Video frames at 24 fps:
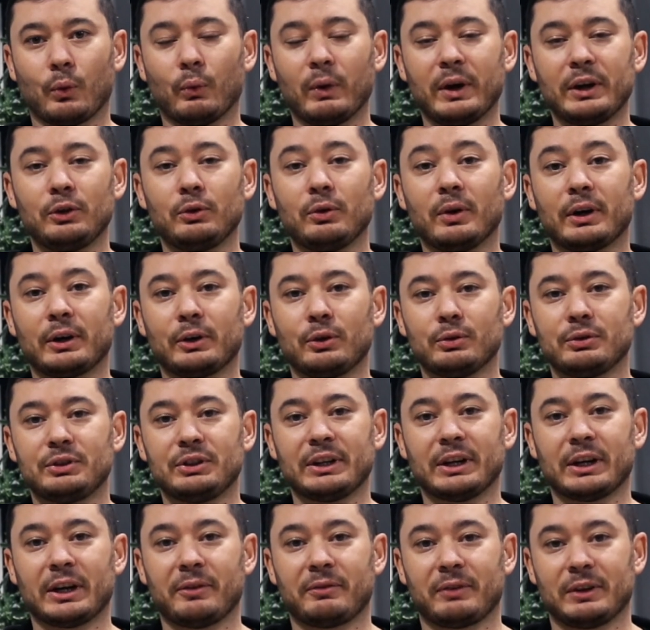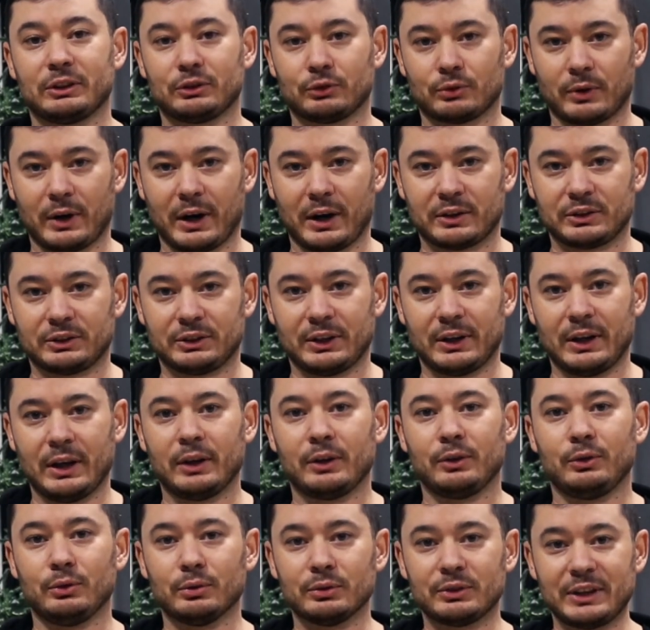When you are using reference tracks,
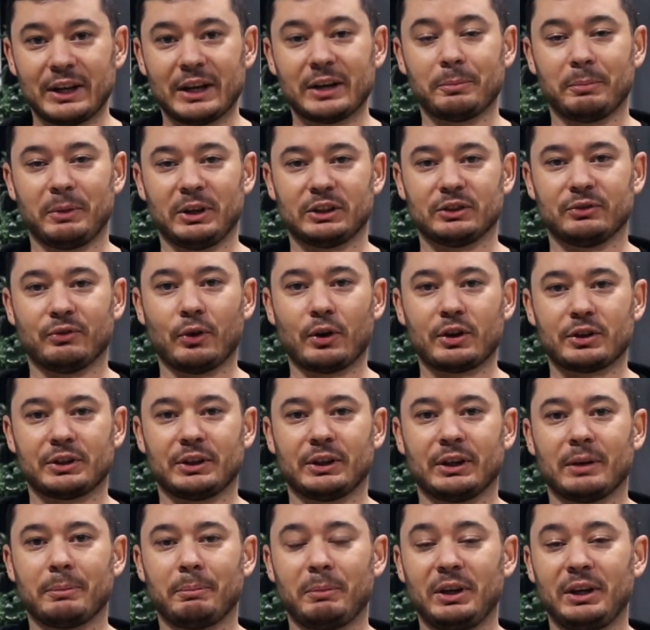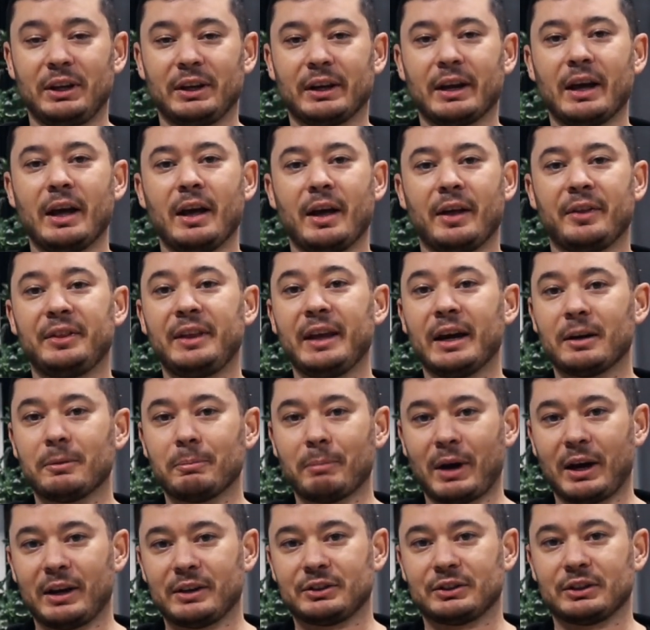use their mixed version, meaning the
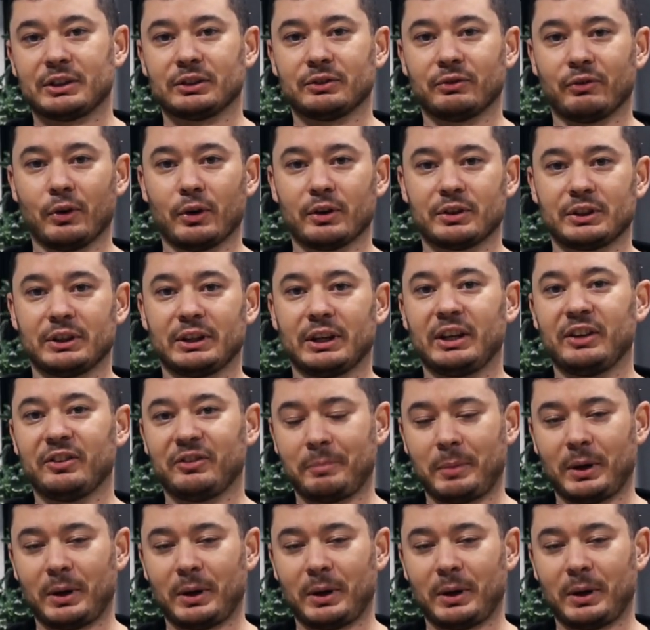unmastered version if